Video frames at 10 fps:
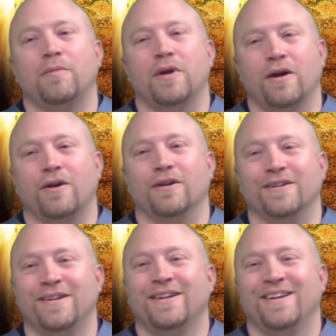I ought to
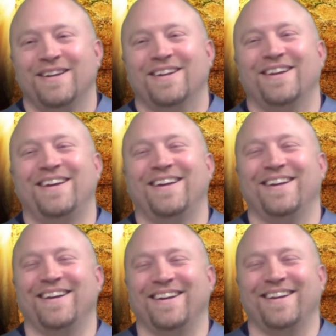
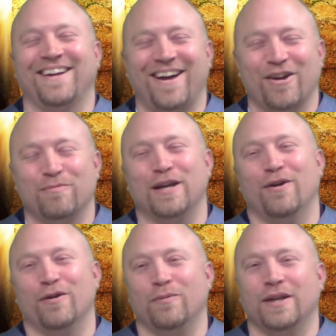I ought to be
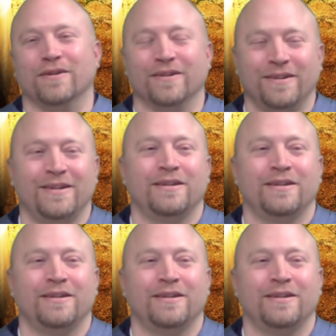going with her.